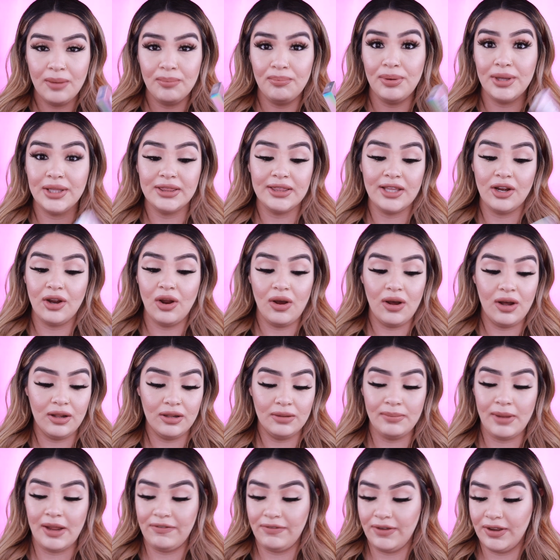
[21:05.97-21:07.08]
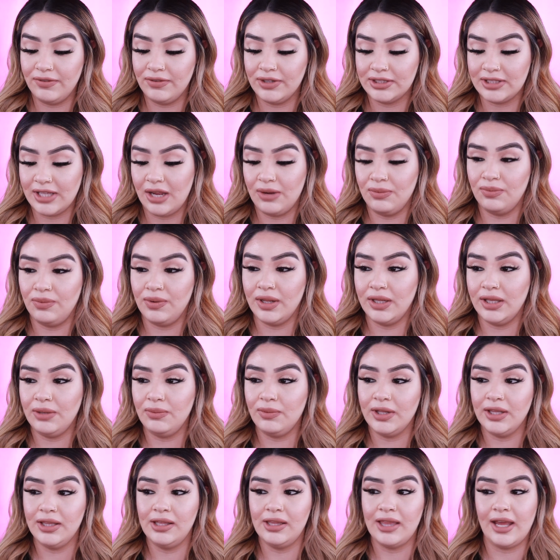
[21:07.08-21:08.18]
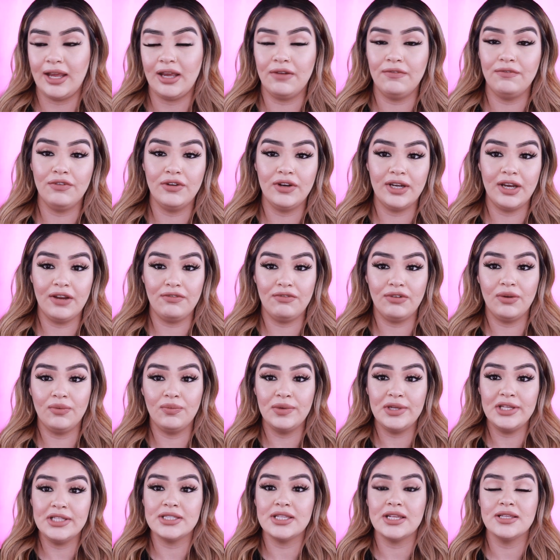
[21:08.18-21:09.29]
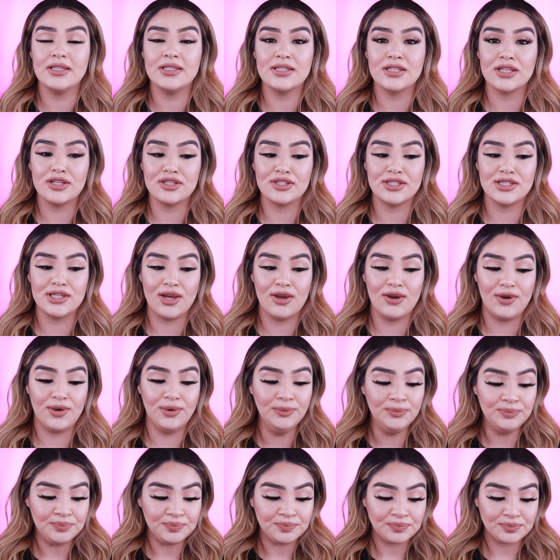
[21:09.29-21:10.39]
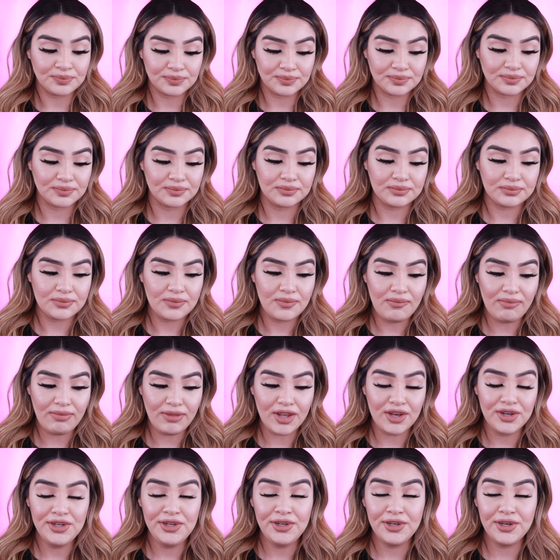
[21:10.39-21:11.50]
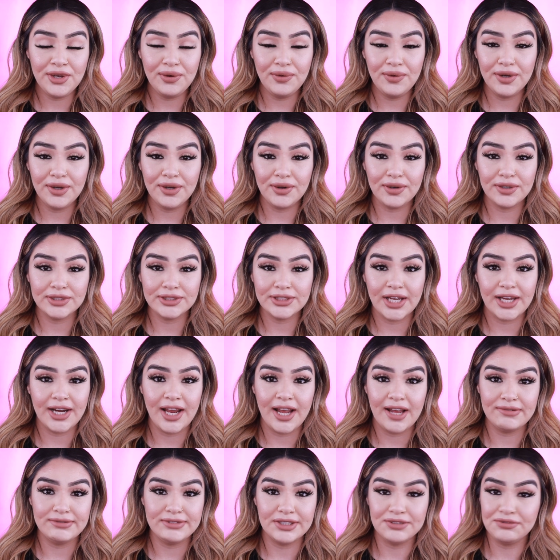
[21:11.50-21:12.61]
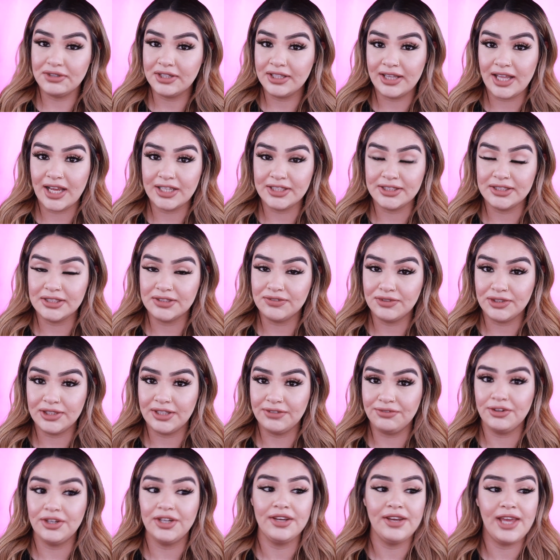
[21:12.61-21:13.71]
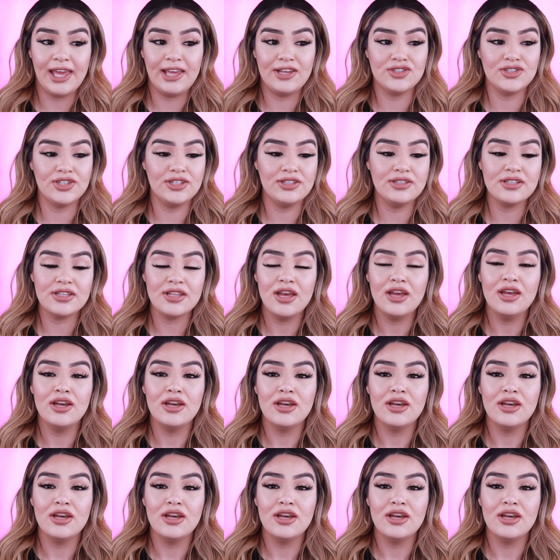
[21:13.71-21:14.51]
But they're all my favorites. I really, really like them for different reasons. So, you know, a girl's got to have different lashes for different occasions.